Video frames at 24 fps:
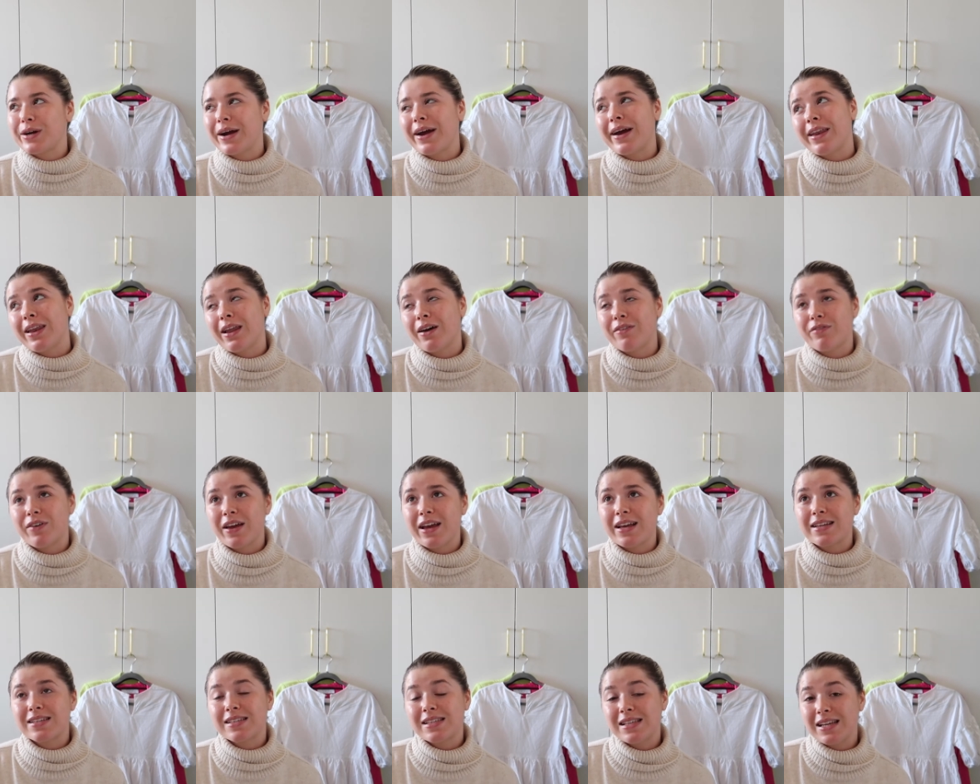it, I love
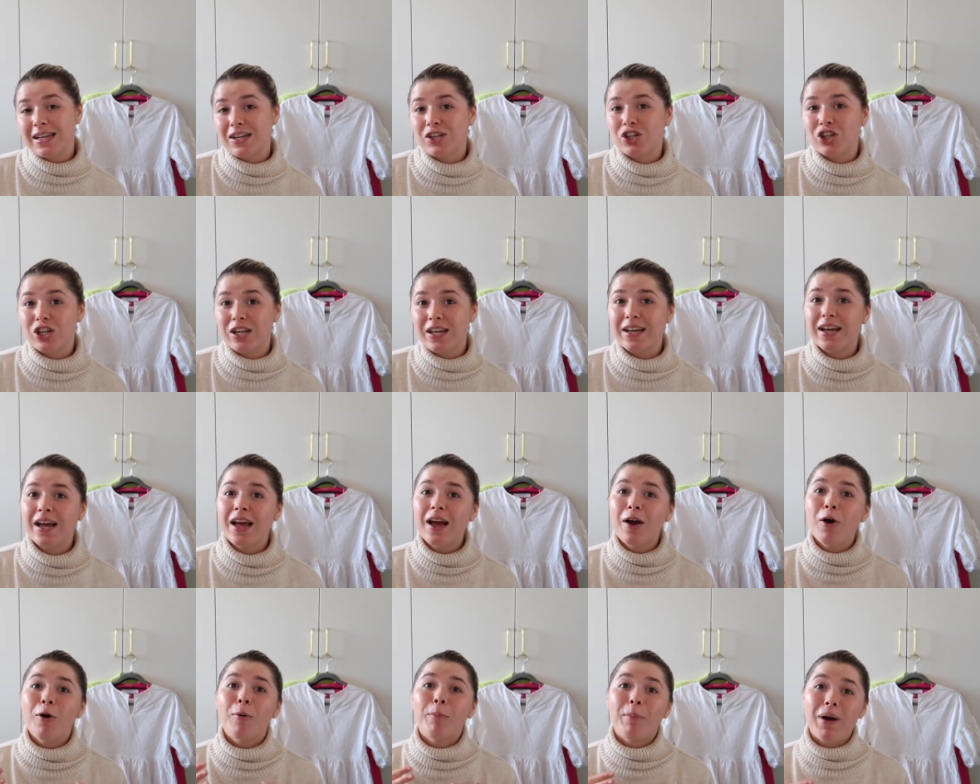it, it's literally
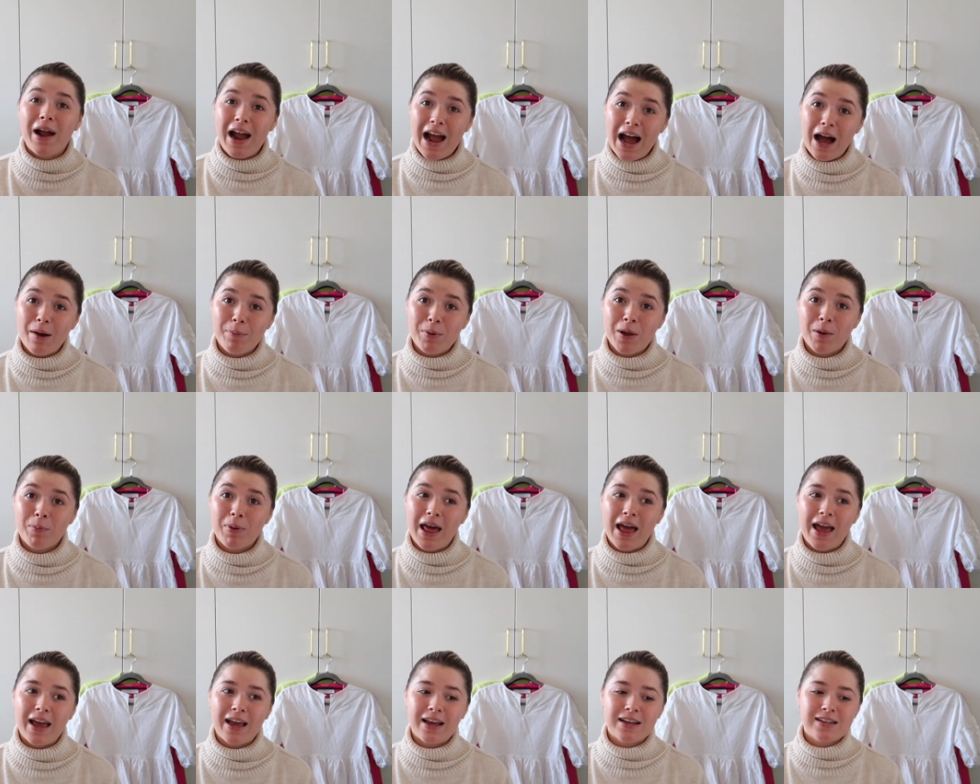my happy
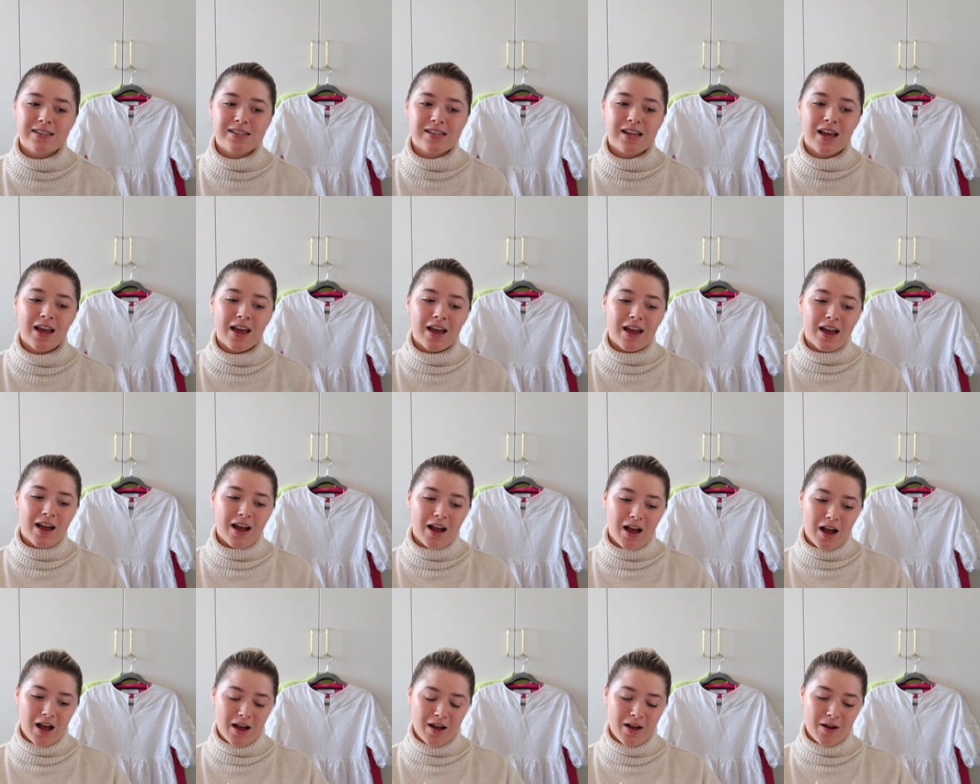place,
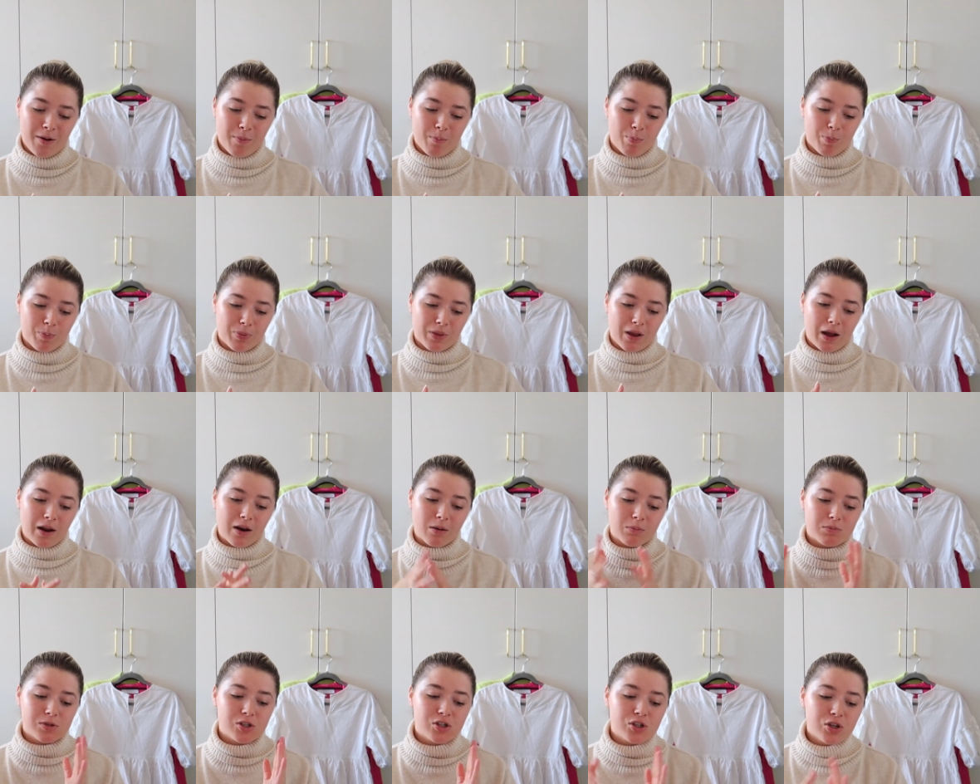and
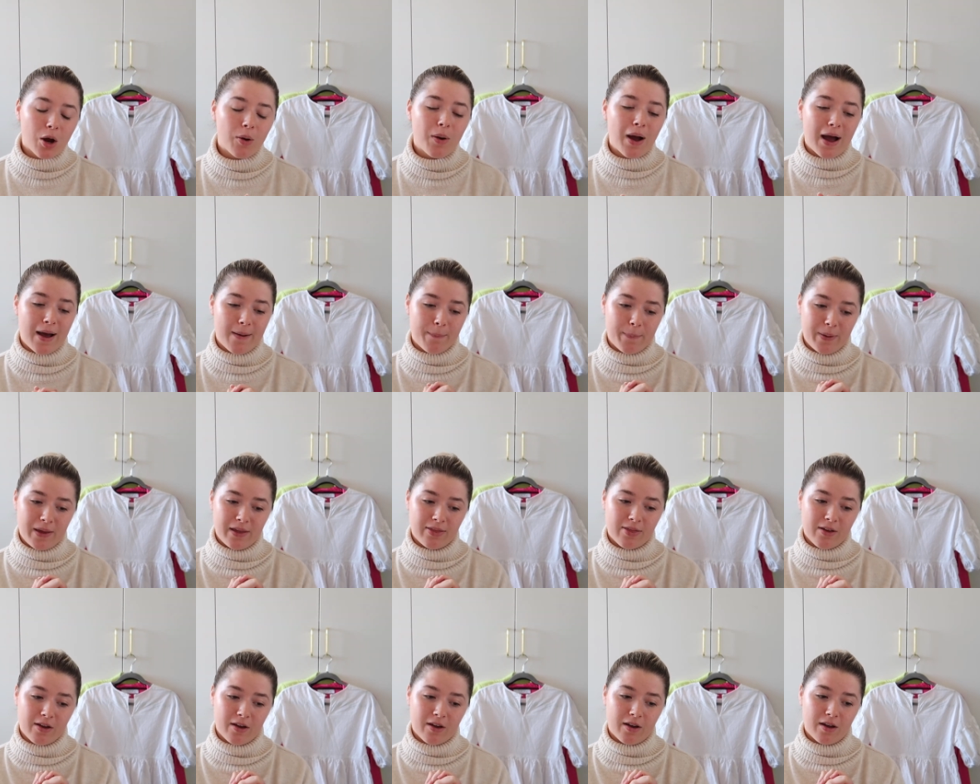I'm so happy
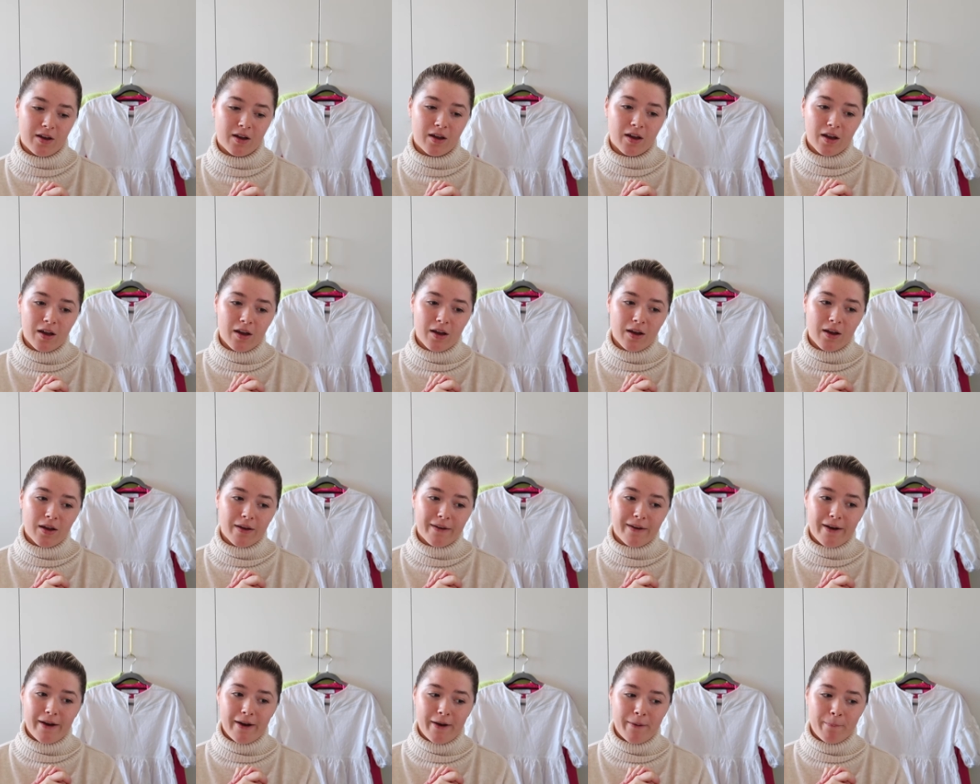that
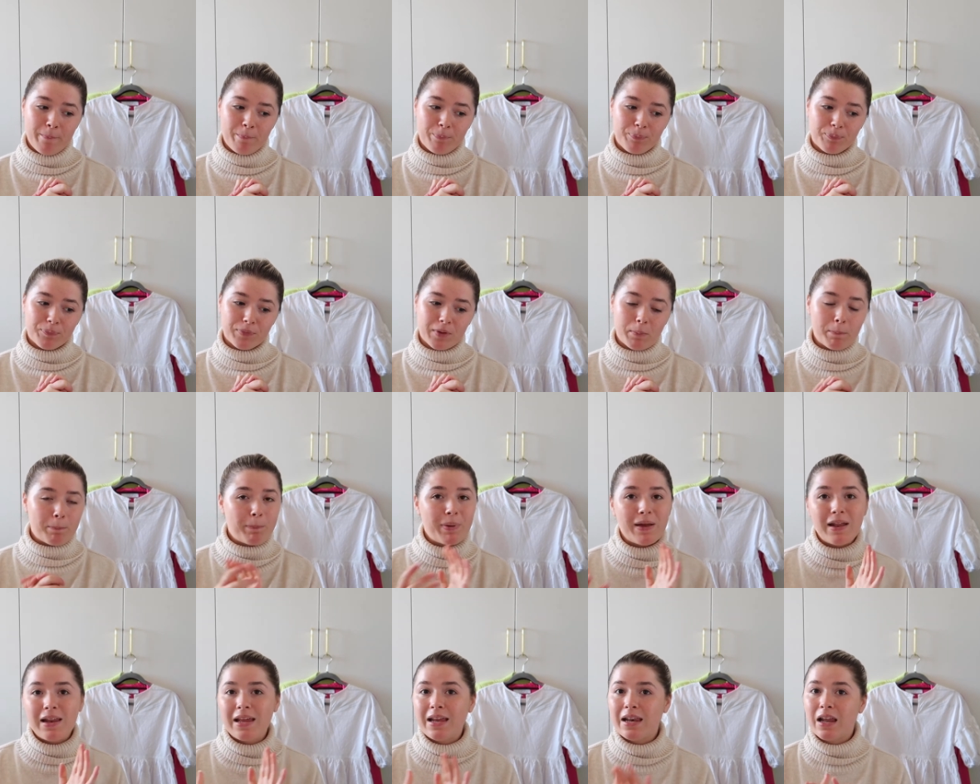
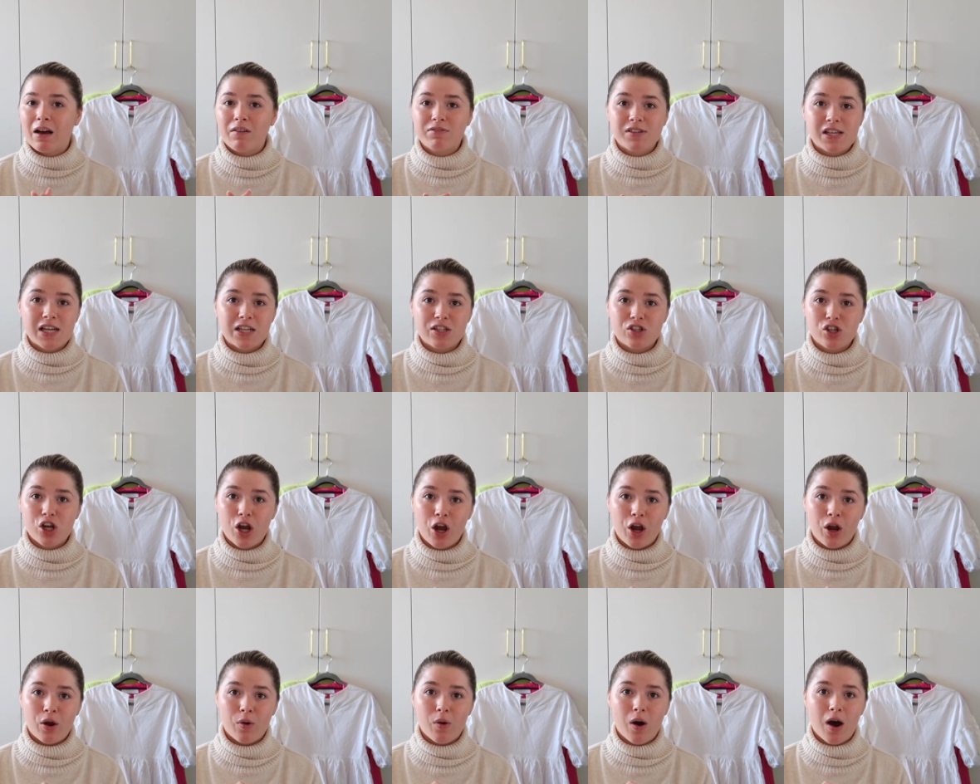Billy loves it too.